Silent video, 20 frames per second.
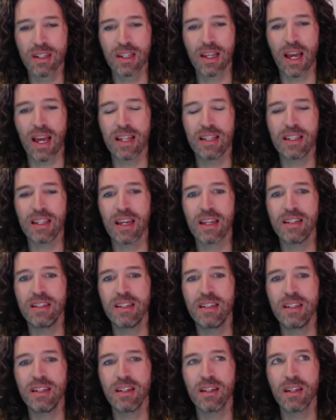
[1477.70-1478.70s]
and the
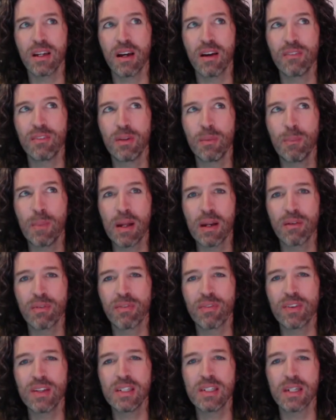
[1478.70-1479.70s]
idea of the
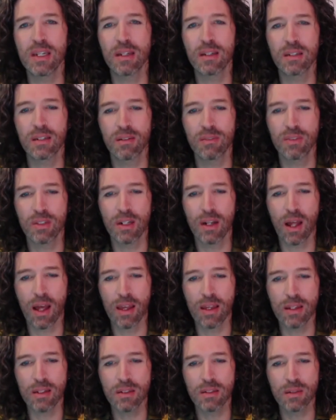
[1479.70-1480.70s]
metaphysics of the
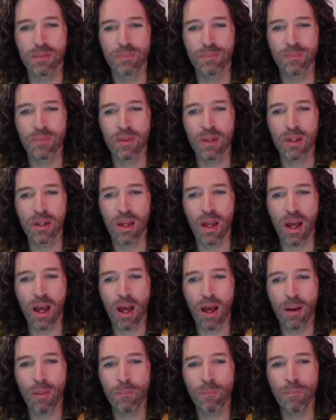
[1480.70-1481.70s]
night,
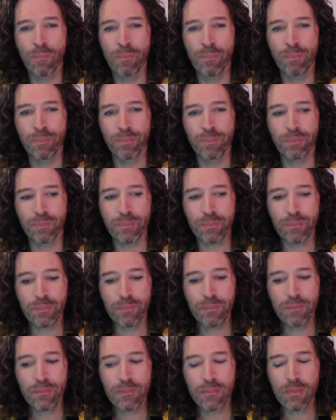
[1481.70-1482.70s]
um,
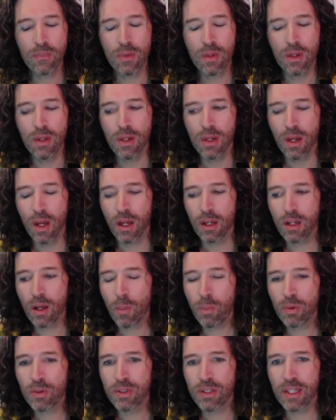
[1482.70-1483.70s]
a
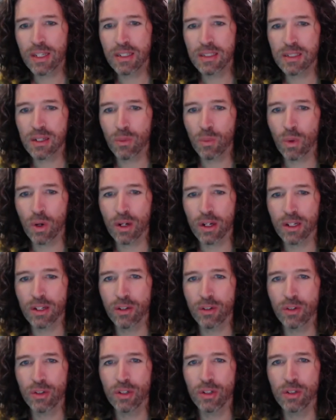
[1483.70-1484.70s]
couple things I want to
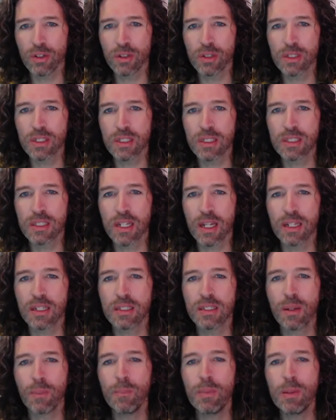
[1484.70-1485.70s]
introduce is that
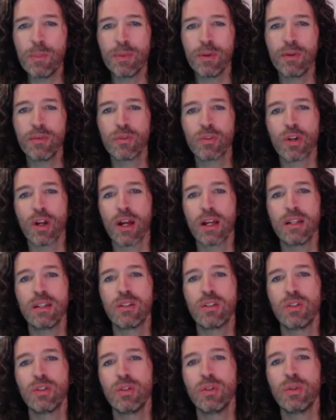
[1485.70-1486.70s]
some people have tried
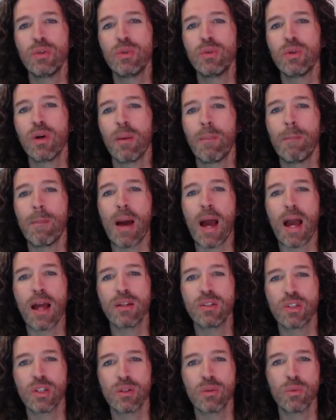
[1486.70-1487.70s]
to
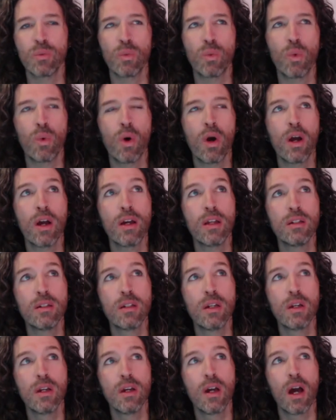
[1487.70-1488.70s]
imagine what
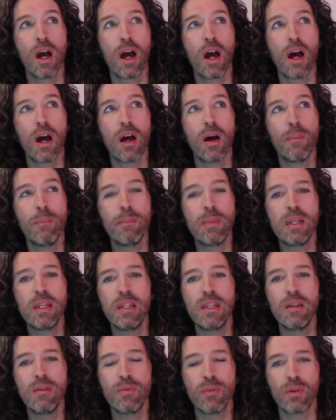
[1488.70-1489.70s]
uh, a
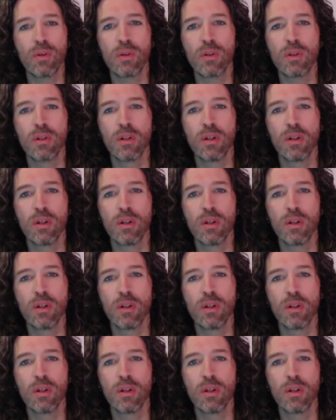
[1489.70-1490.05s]
medieval